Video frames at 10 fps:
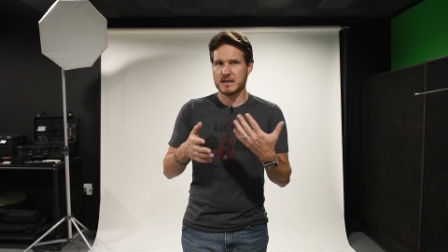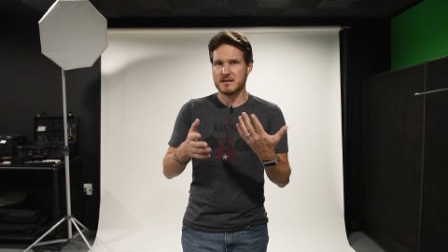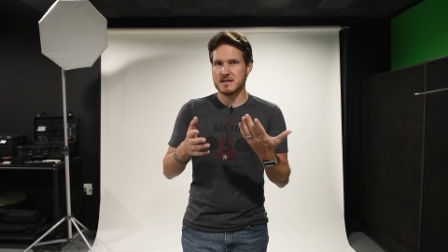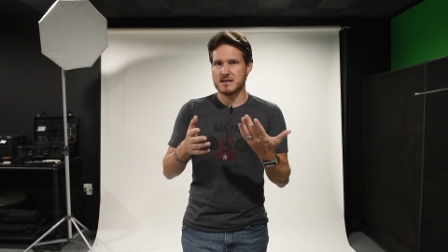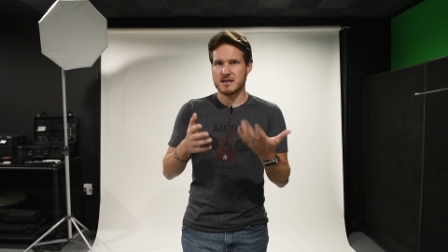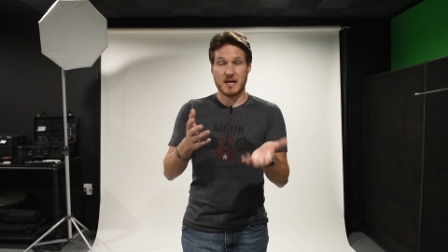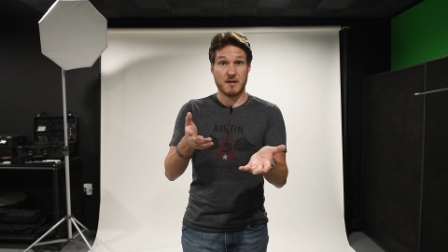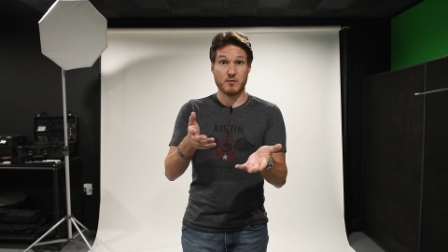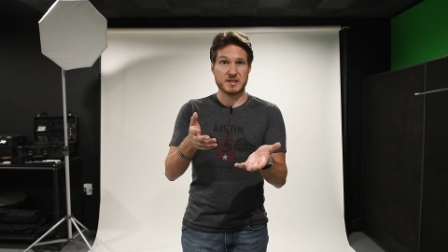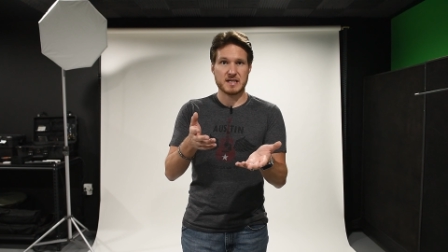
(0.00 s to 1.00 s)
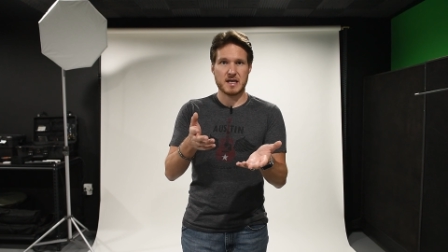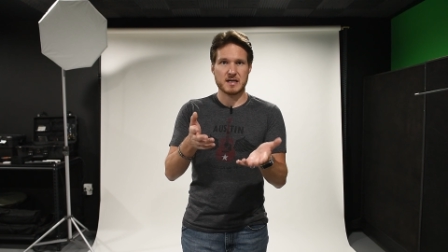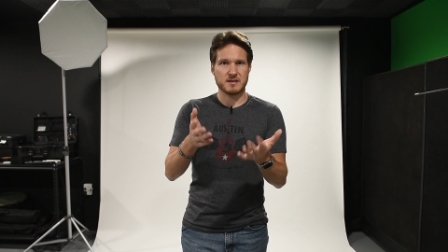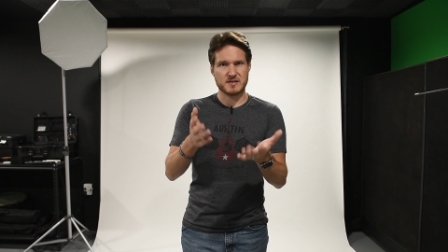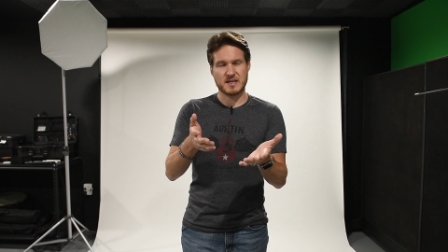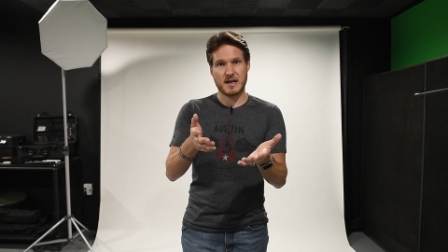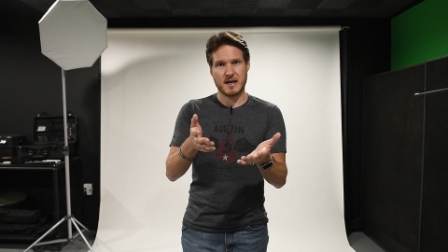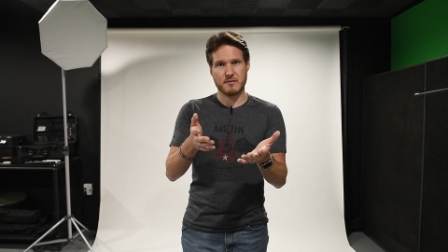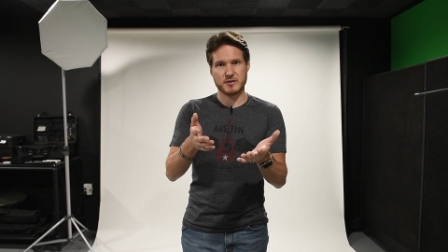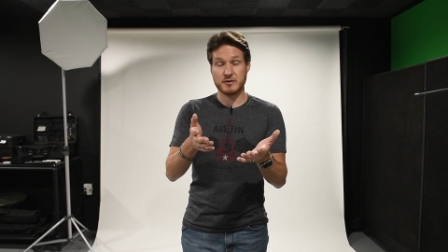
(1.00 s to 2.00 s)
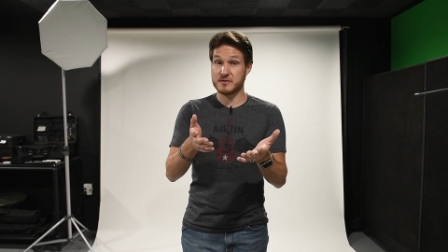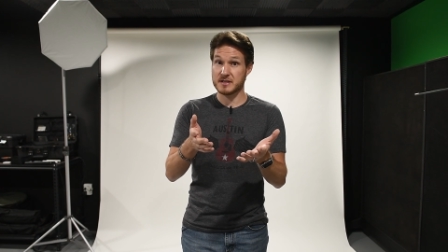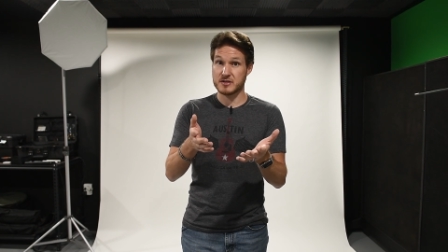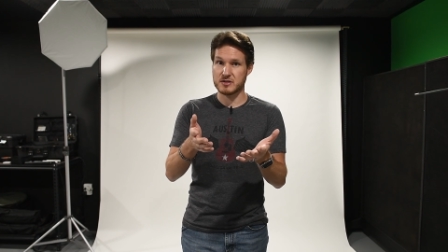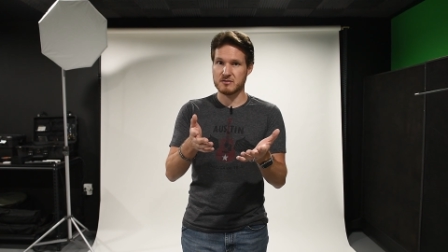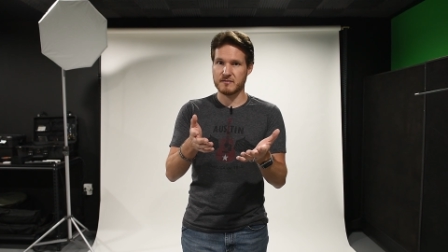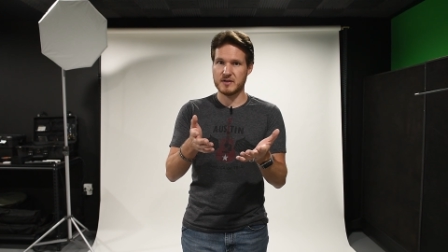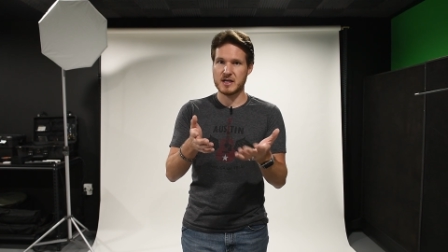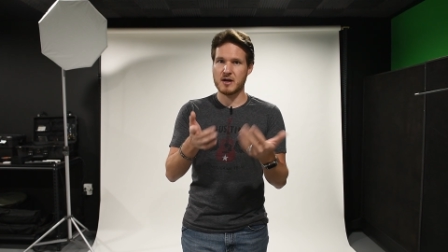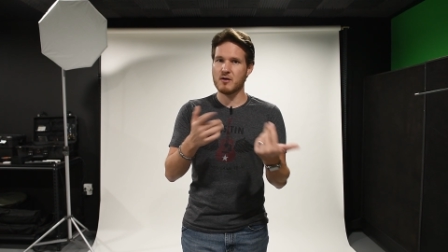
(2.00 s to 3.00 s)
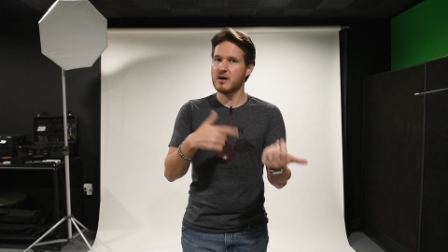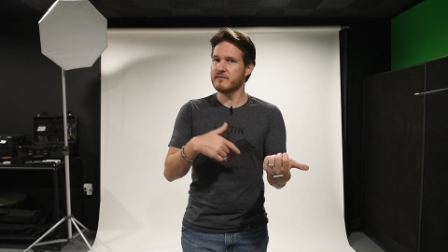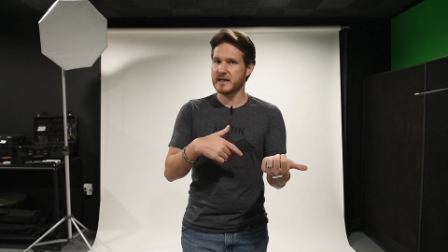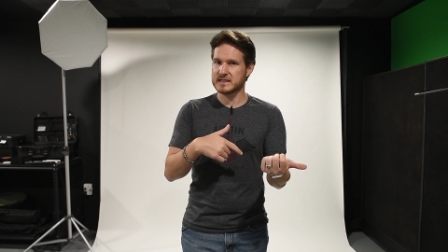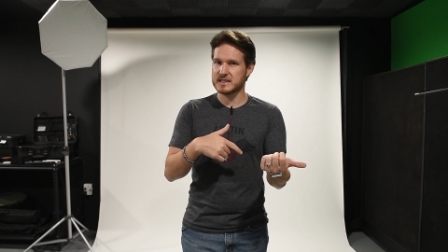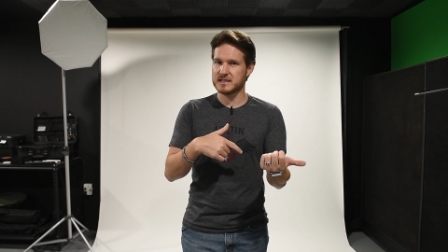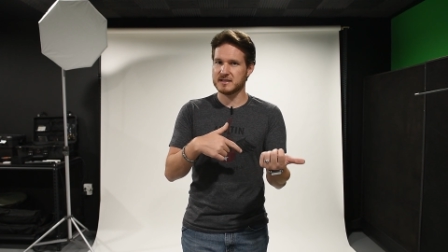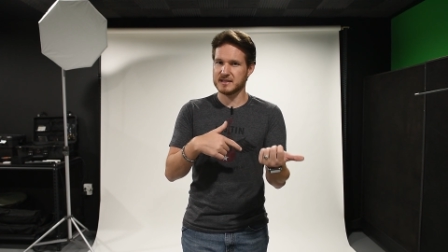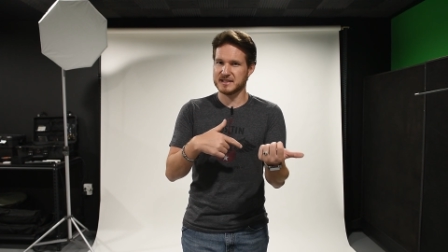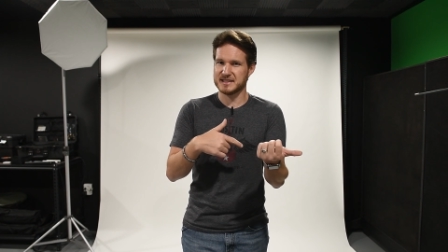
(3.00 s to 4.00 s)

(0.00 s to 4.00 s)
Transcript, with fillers: the camera settings that I was using to shoot the video affected